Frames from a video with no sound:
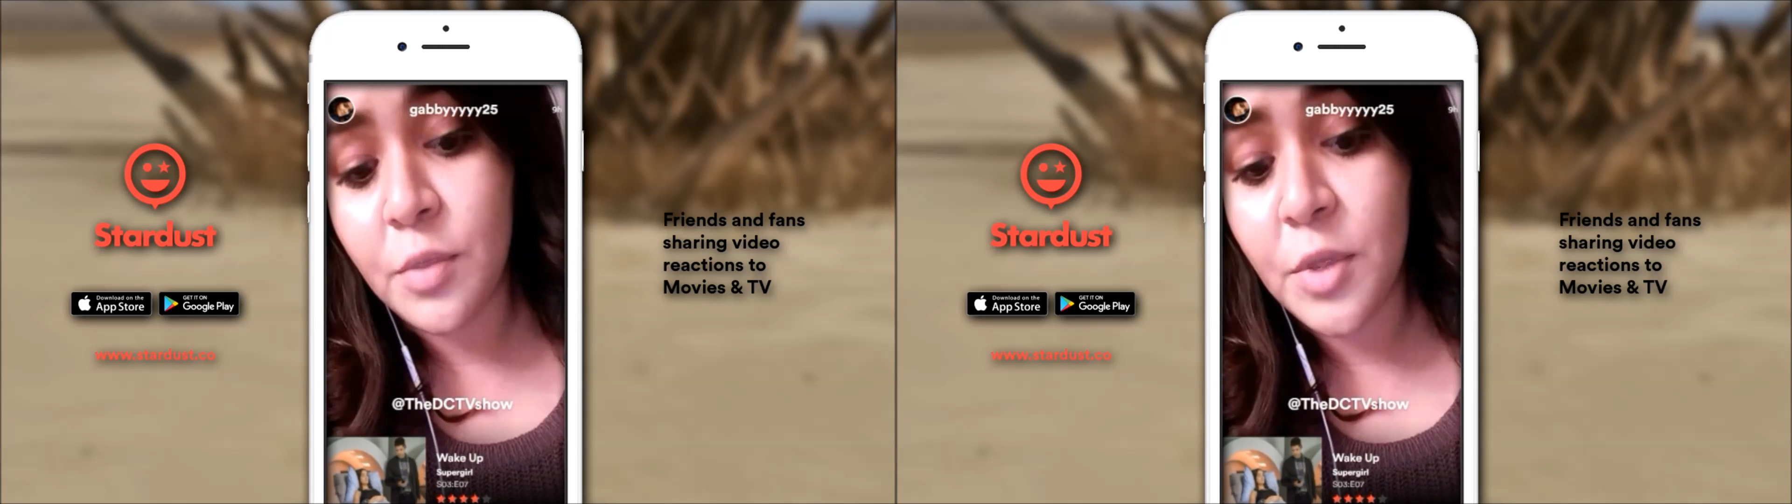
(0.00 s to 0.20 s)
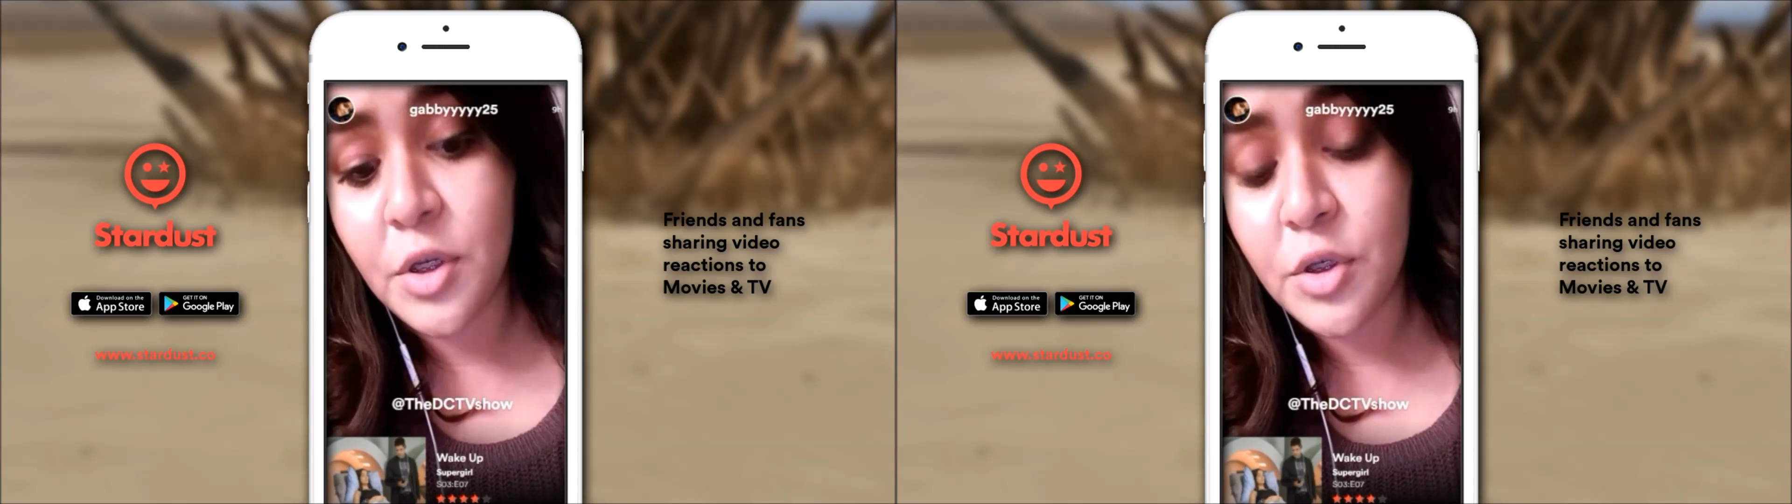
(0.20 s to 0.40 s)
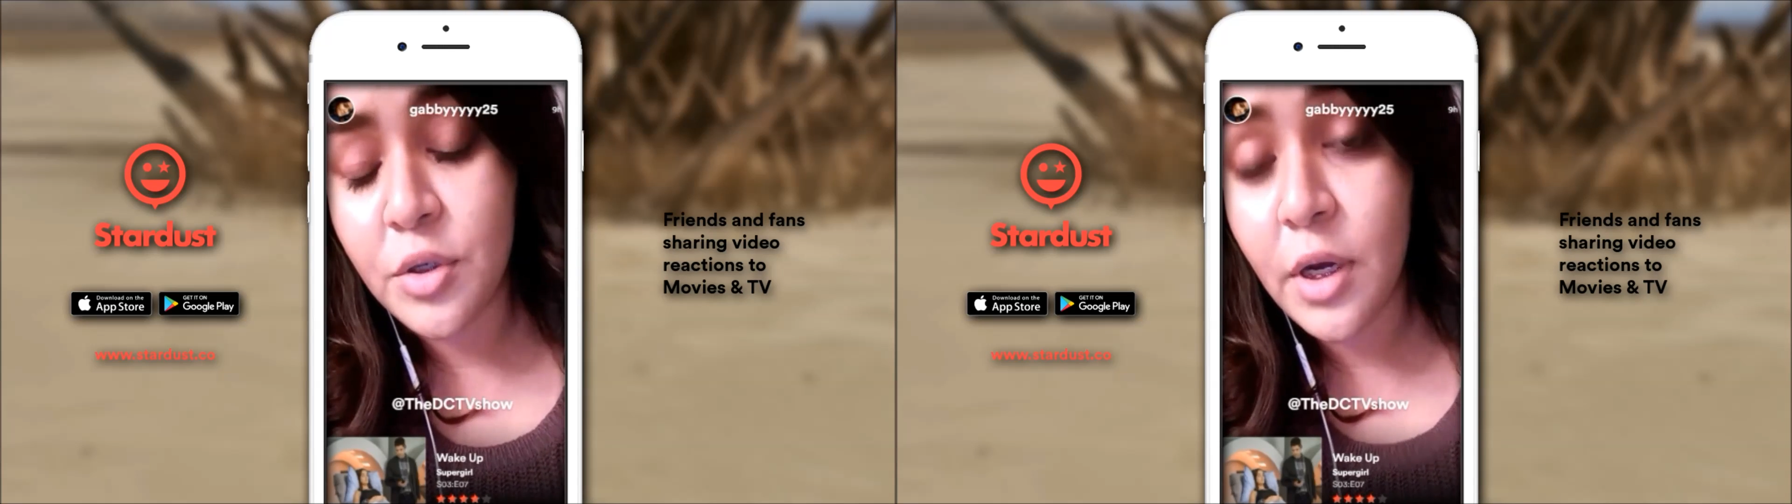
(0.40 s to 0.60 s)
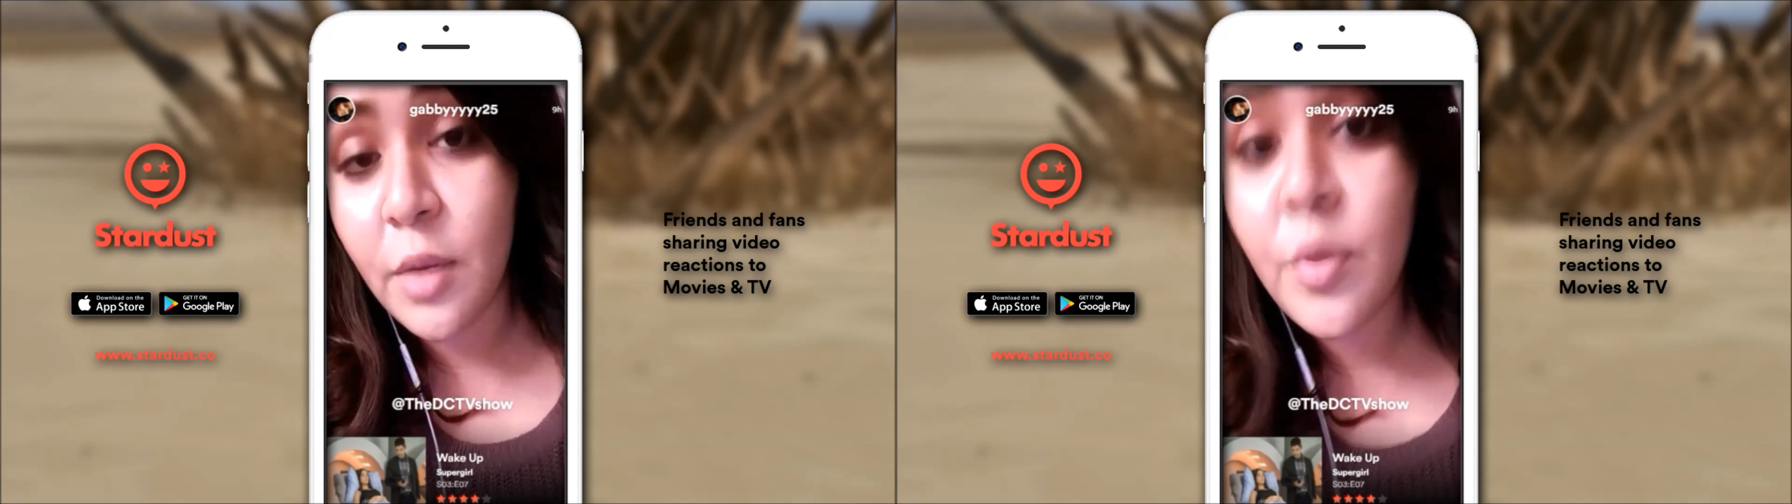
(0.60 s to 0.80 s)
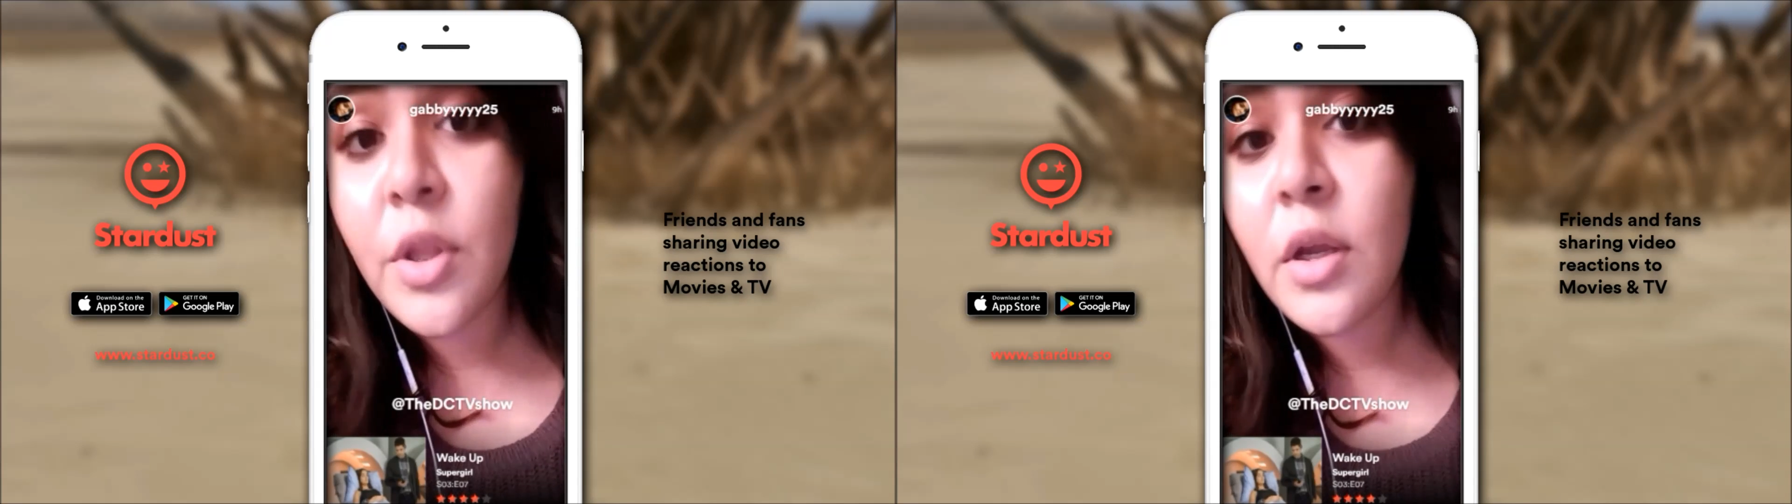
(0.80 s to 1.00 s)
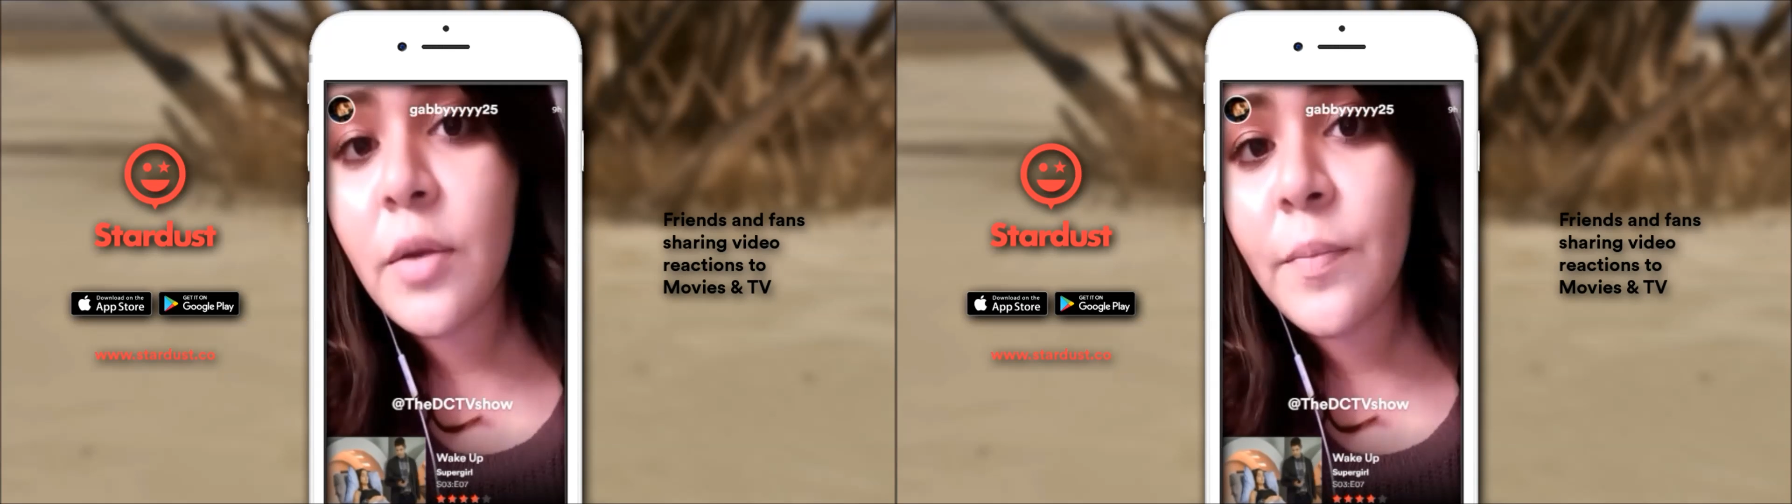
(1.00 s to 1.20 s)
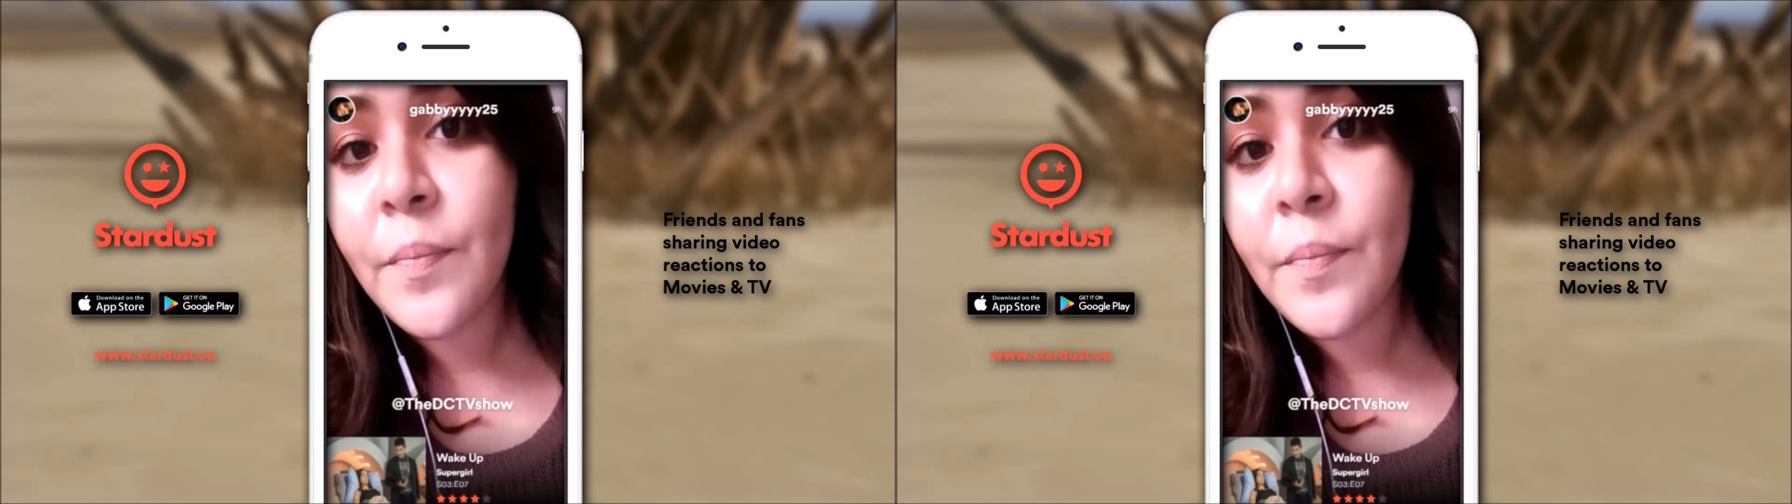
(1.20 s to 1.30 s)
been straight up with her